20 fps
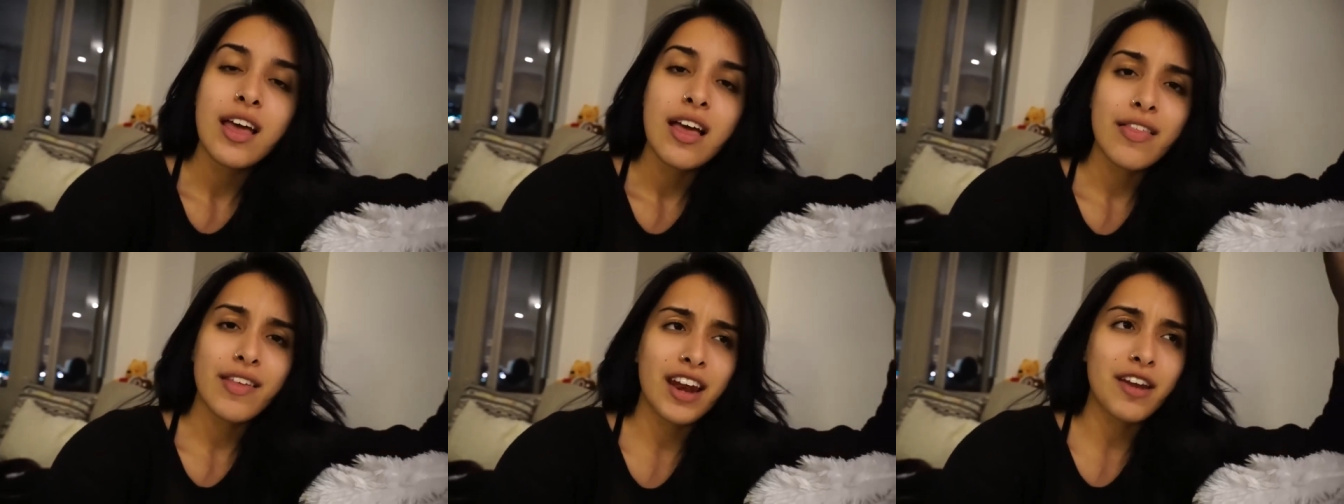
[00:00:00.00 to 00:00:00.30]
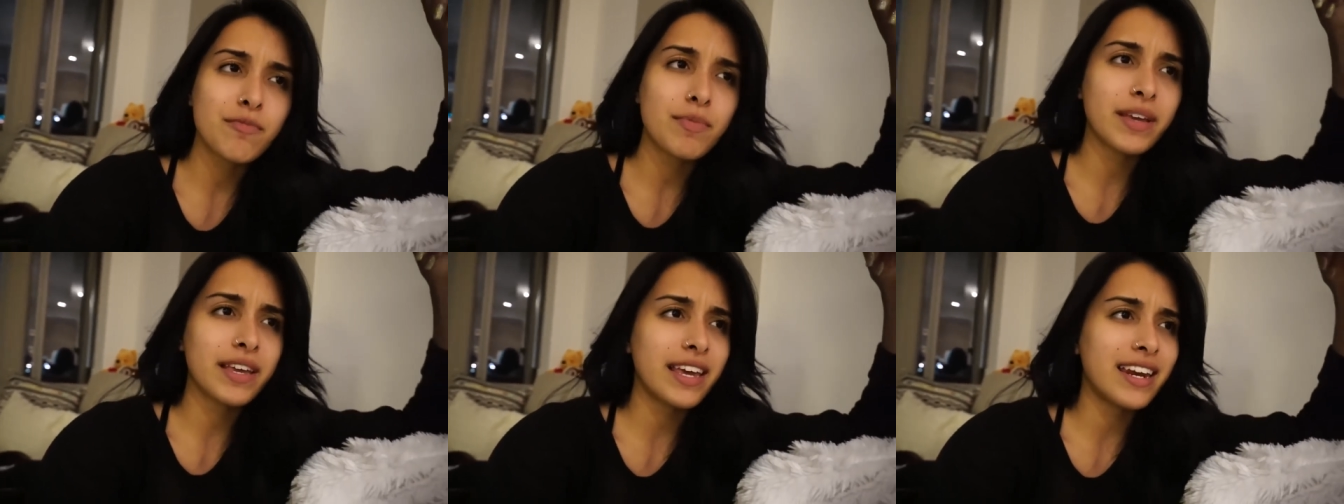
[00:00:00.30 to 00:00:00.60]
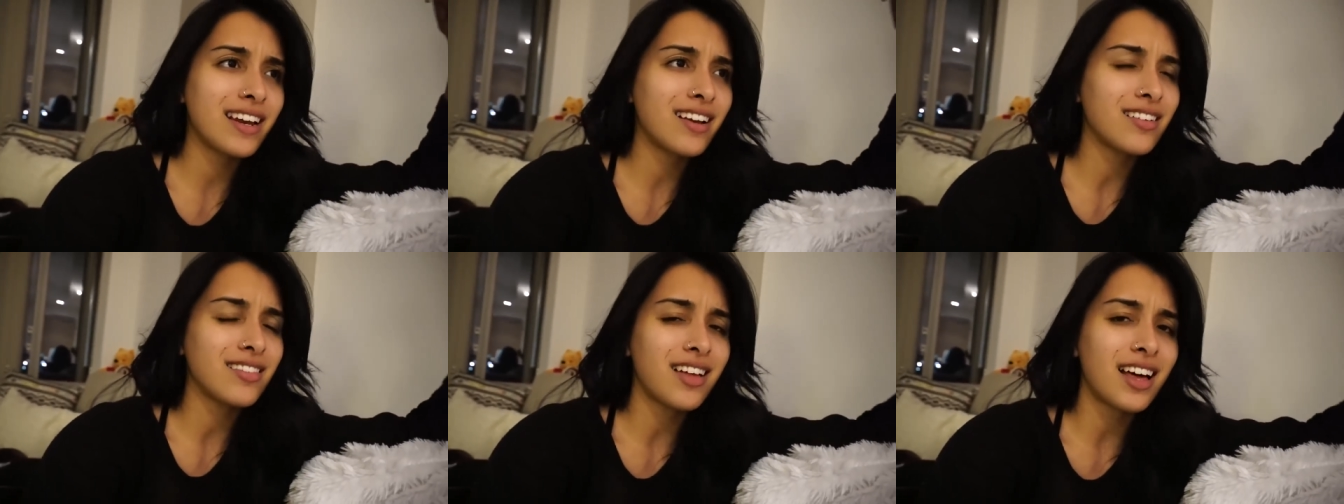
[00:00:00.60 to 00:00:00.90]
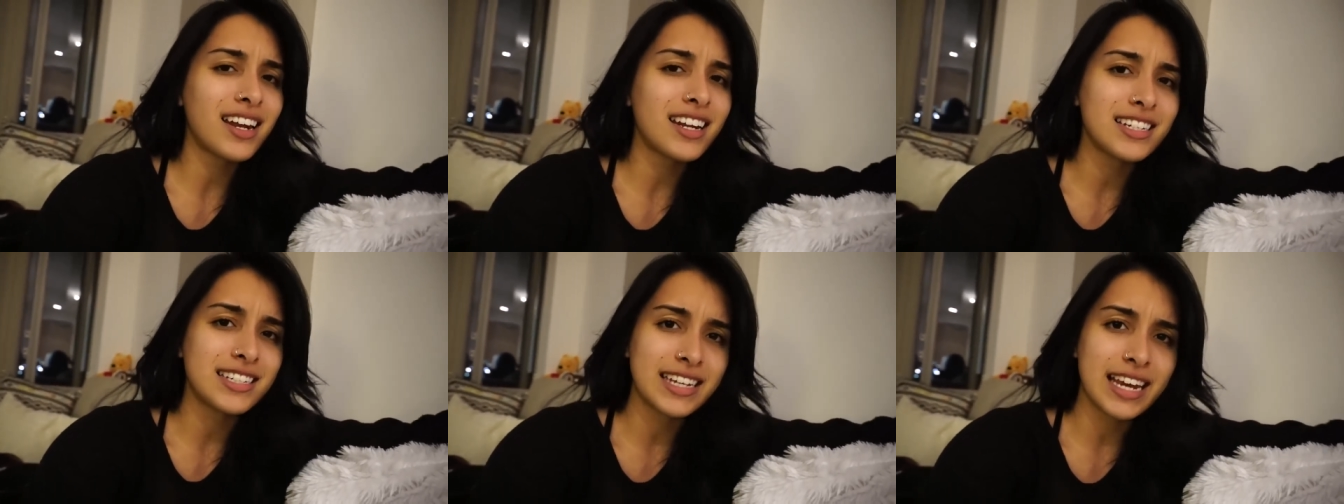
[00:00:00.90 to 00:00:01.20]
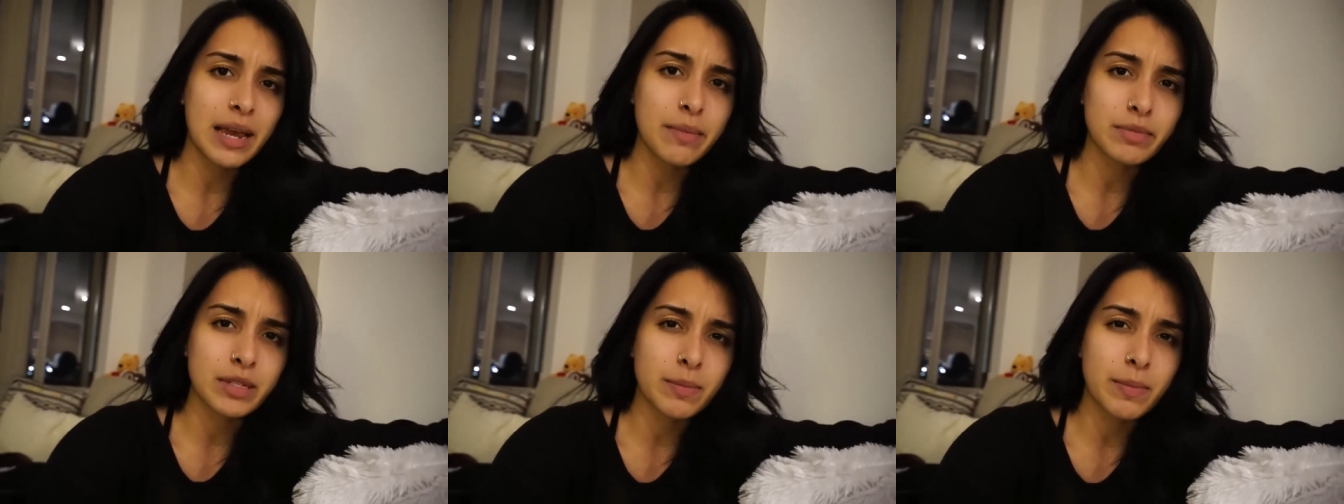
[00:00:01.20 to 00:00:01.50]
that I've been getting a lot of
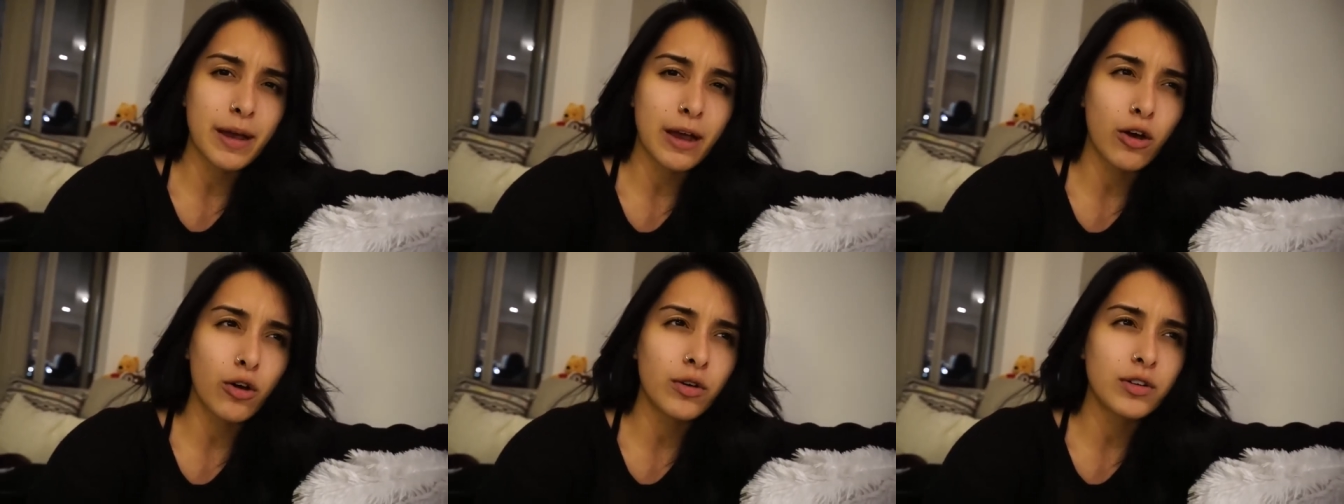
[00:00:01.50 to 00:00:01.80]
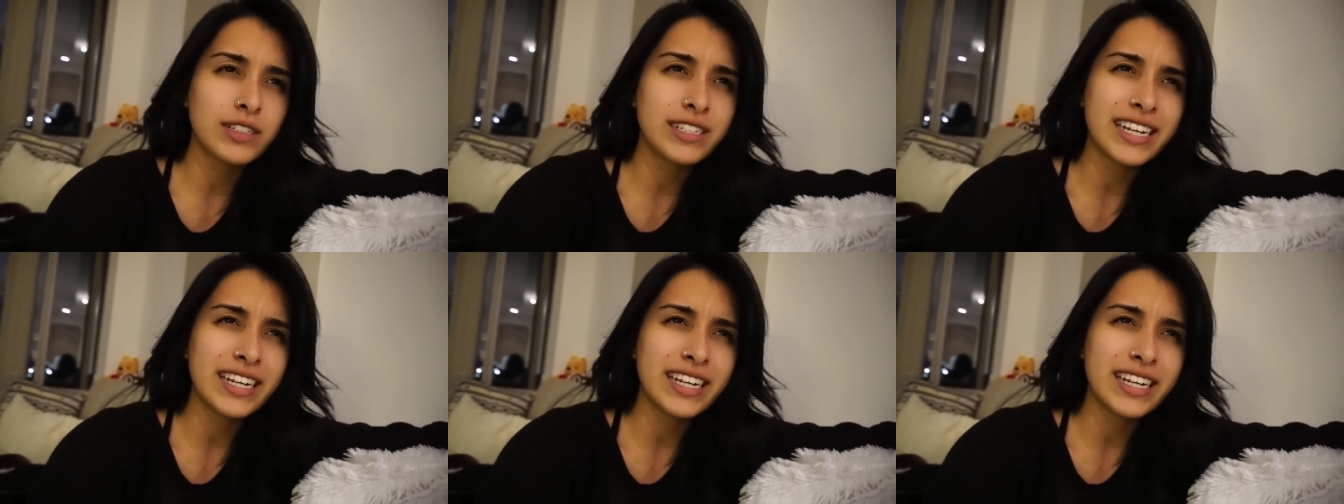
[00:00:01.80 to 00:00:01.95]
DMs about.